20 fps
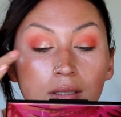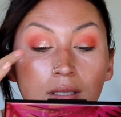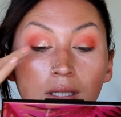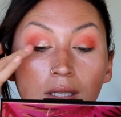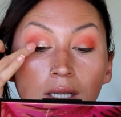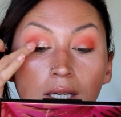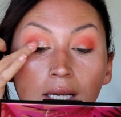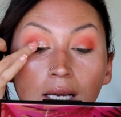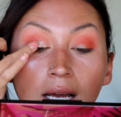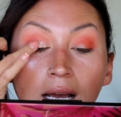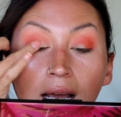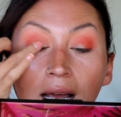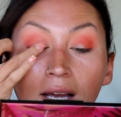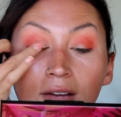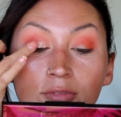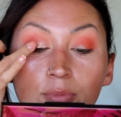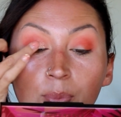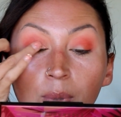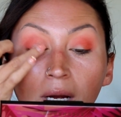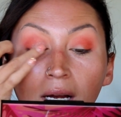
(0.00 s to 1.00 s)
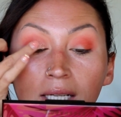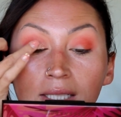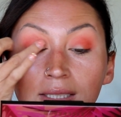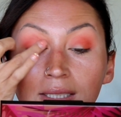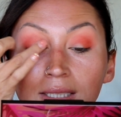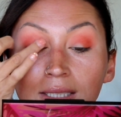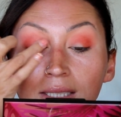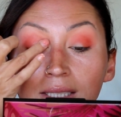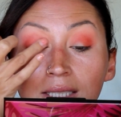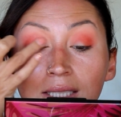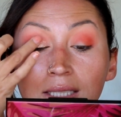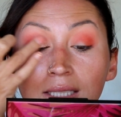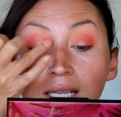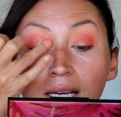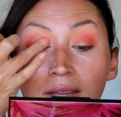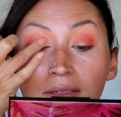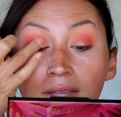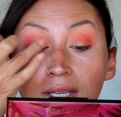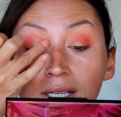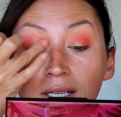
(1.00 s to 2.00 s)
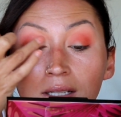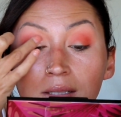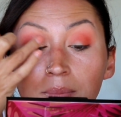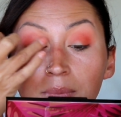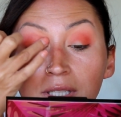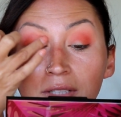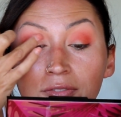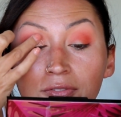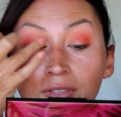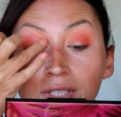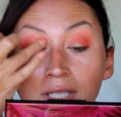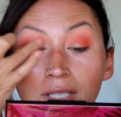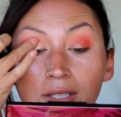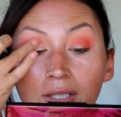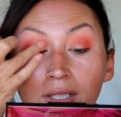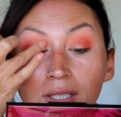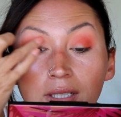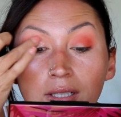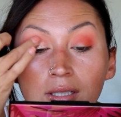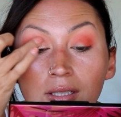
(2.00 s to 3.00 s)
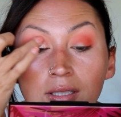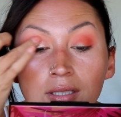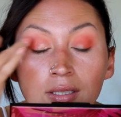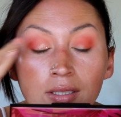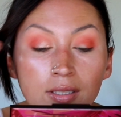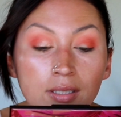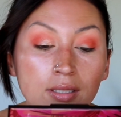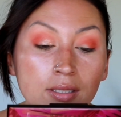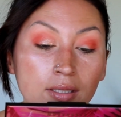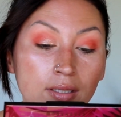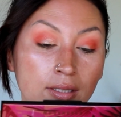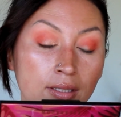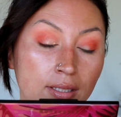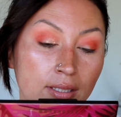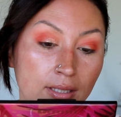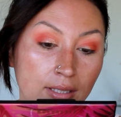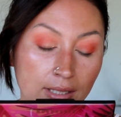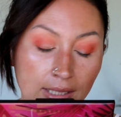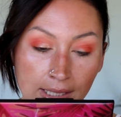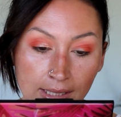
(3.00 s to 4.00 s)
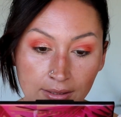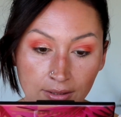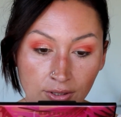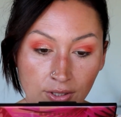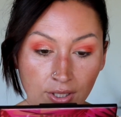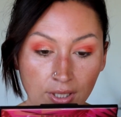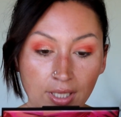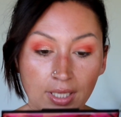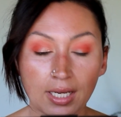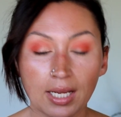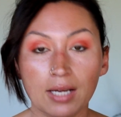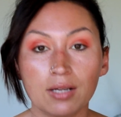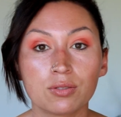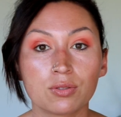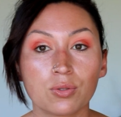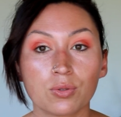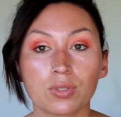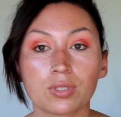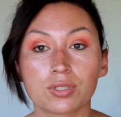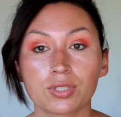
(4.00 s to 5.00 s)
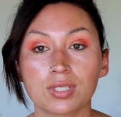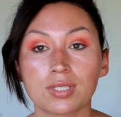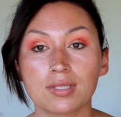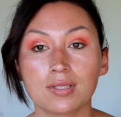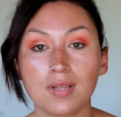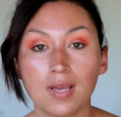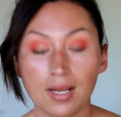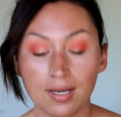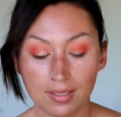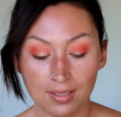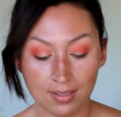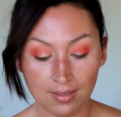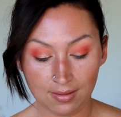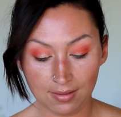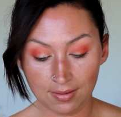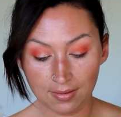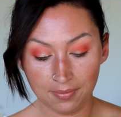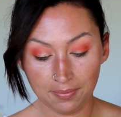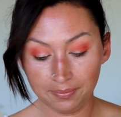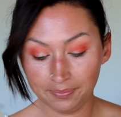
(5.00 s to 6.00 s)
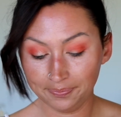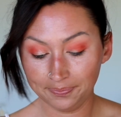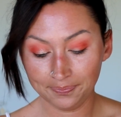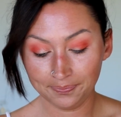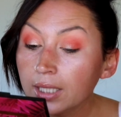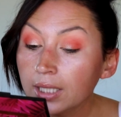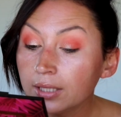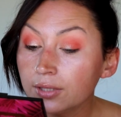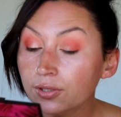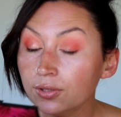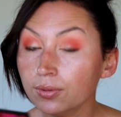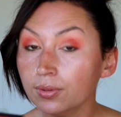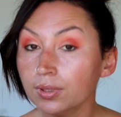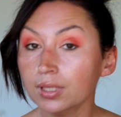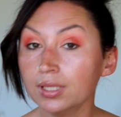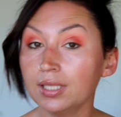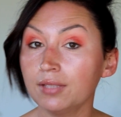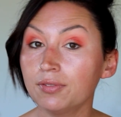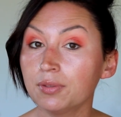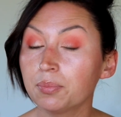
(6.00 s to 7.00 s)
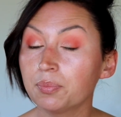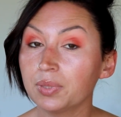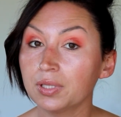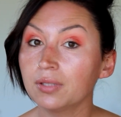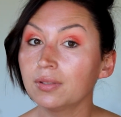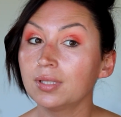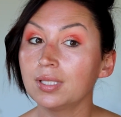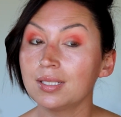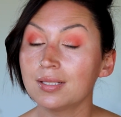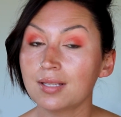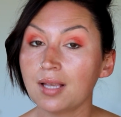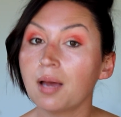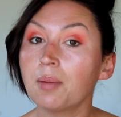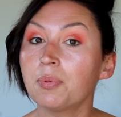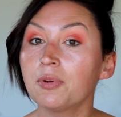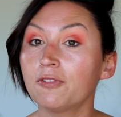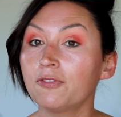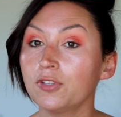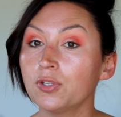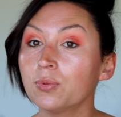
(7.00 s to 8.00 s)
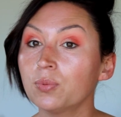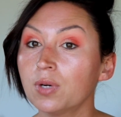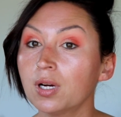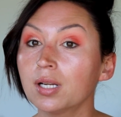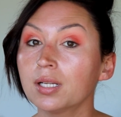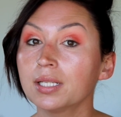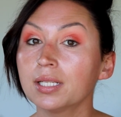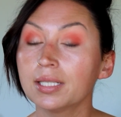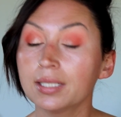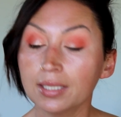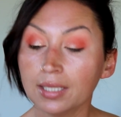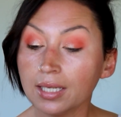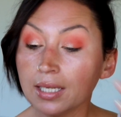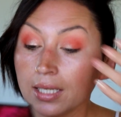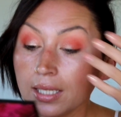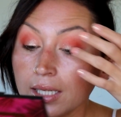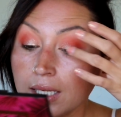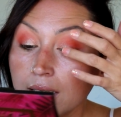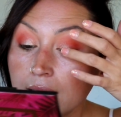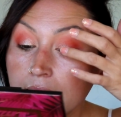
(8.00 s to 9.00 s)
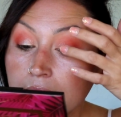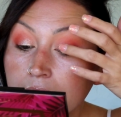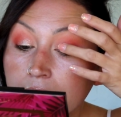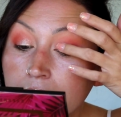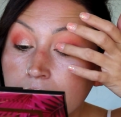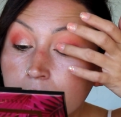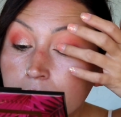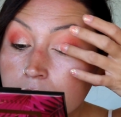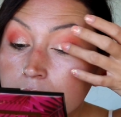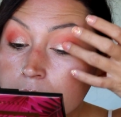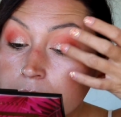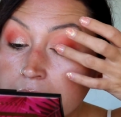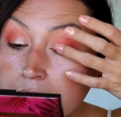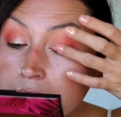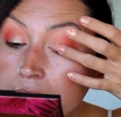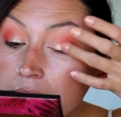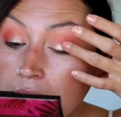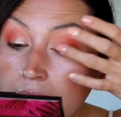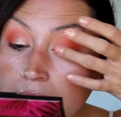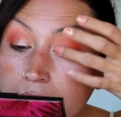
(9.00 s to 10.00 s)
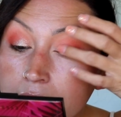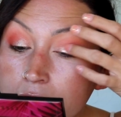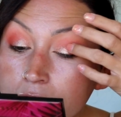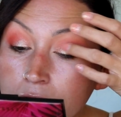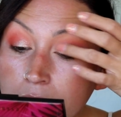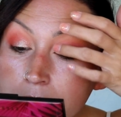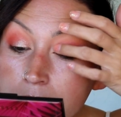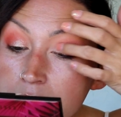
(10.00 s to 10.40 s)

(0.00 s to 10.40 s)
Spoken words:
Like, I have practically nothing on my finger, and look at how gorgeous that is. And you could even build these up if you wanted, and it would be like from